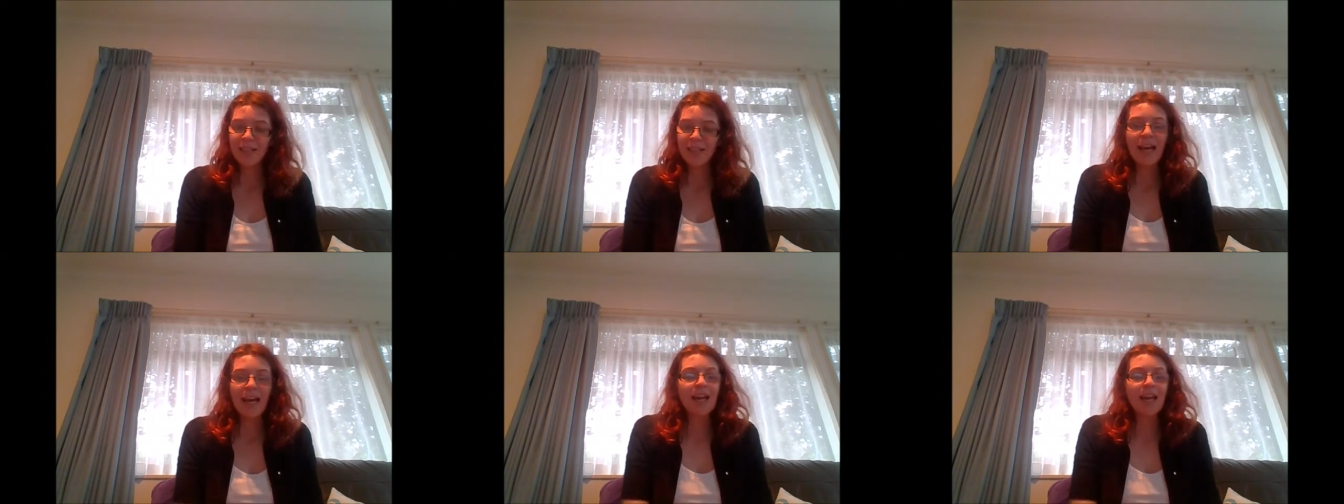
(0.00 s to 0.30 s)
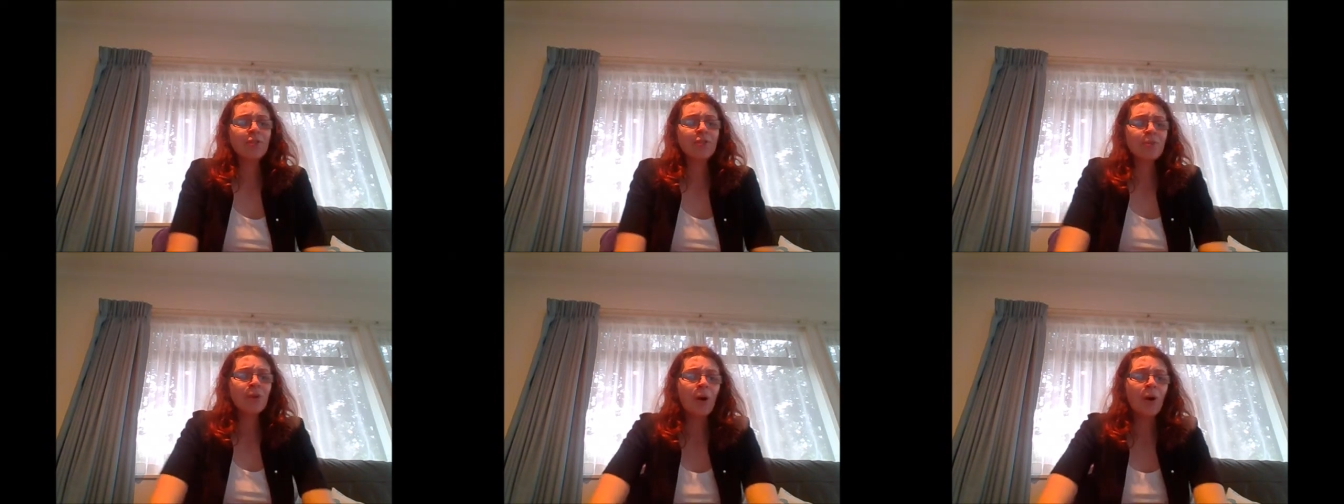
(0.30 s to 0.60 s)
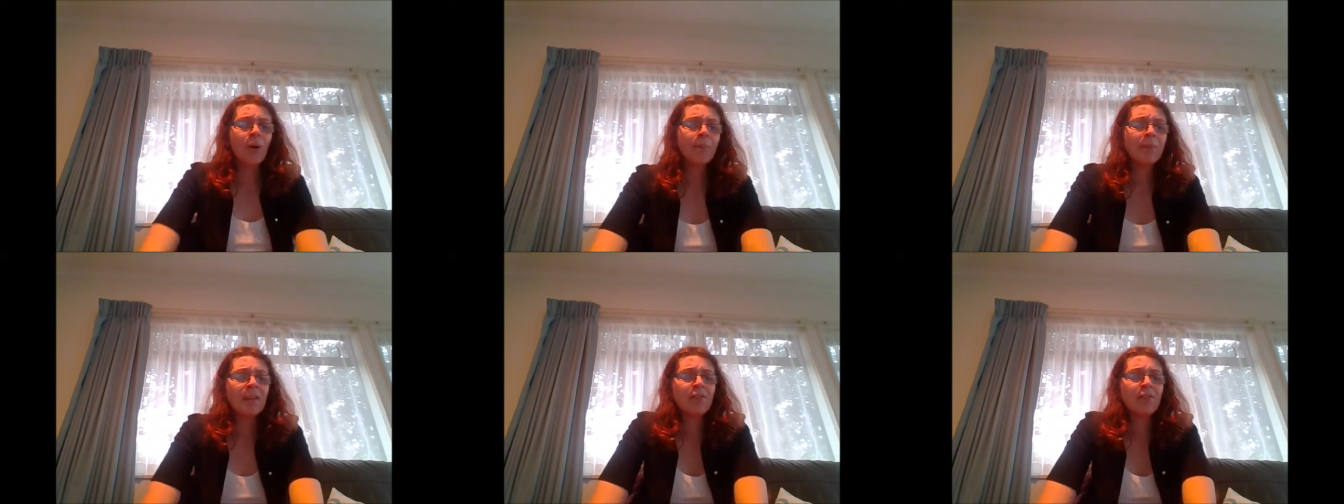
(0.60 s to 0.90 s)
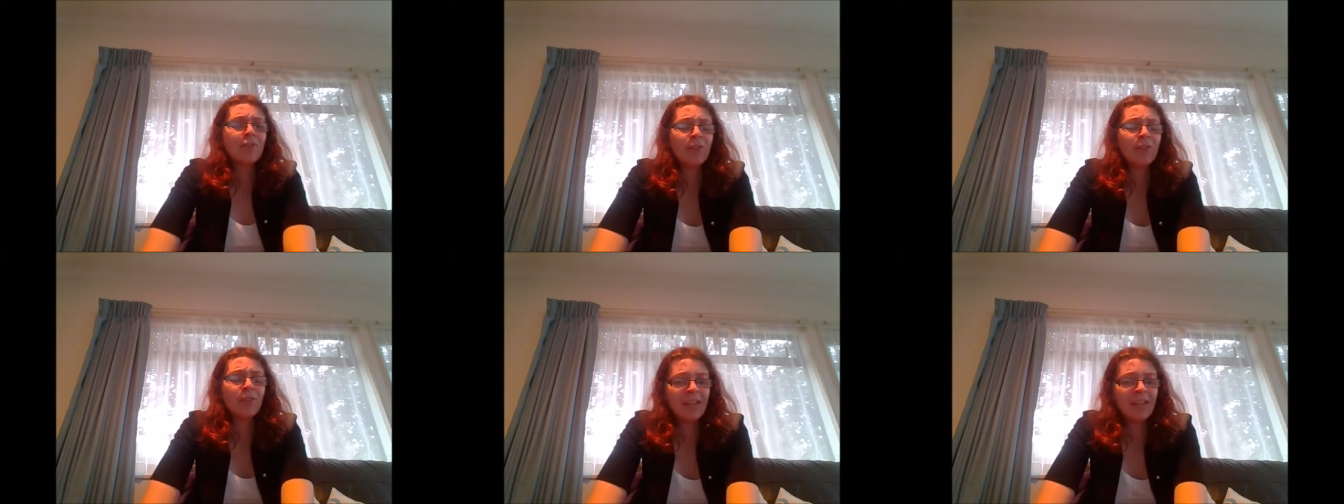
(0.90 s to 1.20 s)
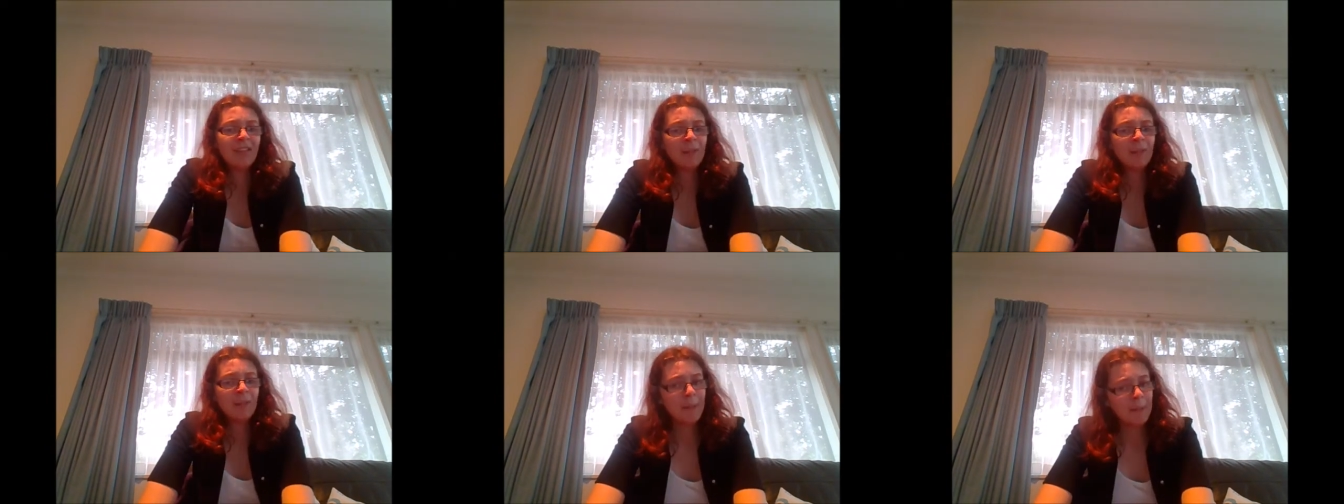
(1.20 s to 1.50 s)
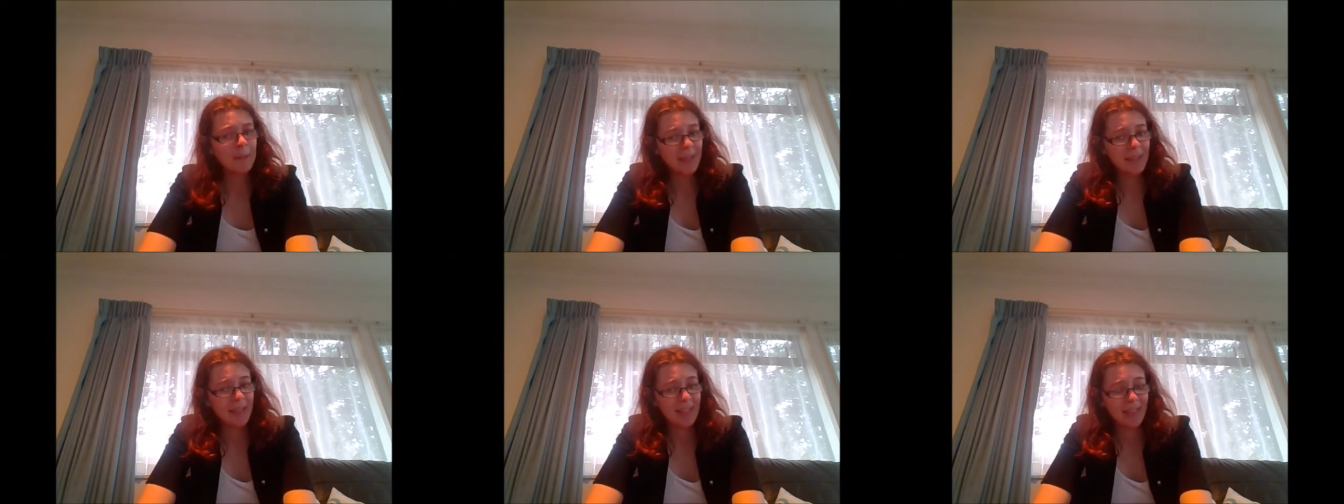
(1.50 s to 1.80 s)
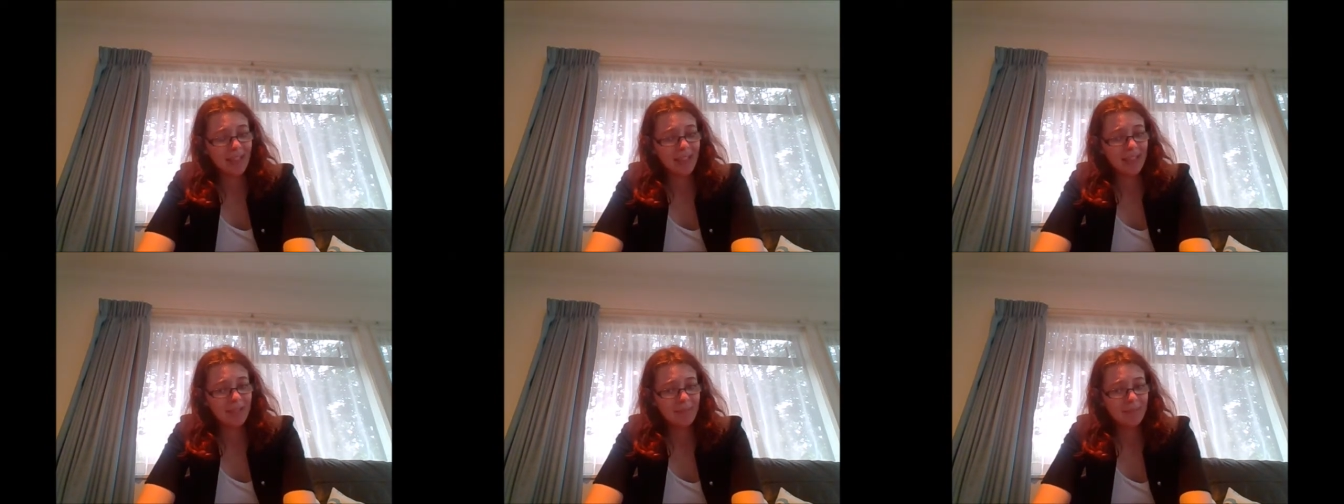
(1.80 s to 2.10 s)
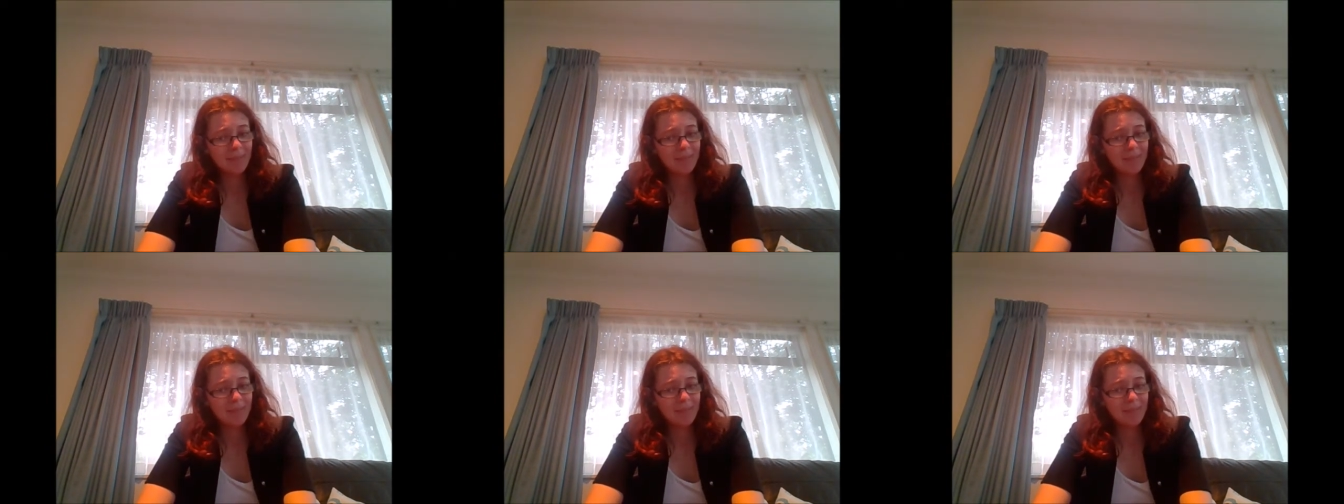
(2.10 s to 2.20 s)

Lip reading: and do not be afraid to be picky.